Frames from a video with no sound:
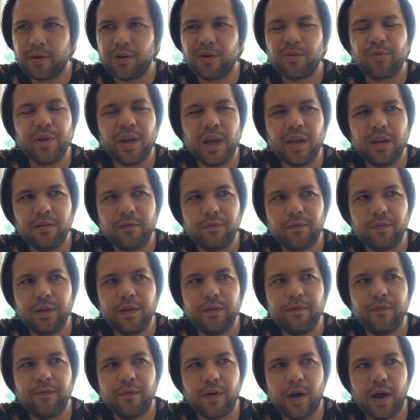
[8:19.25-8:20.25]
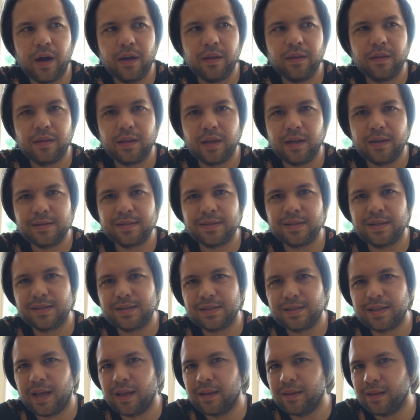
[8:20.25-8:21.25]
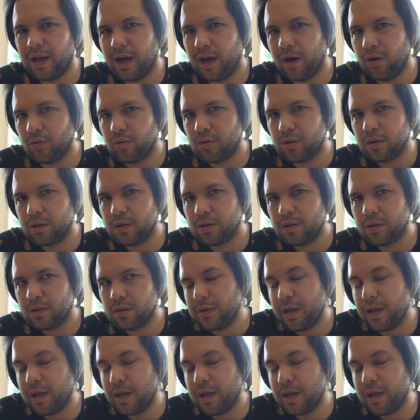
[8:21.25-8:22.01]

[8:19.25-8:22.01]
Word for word: creatively find things that stand out.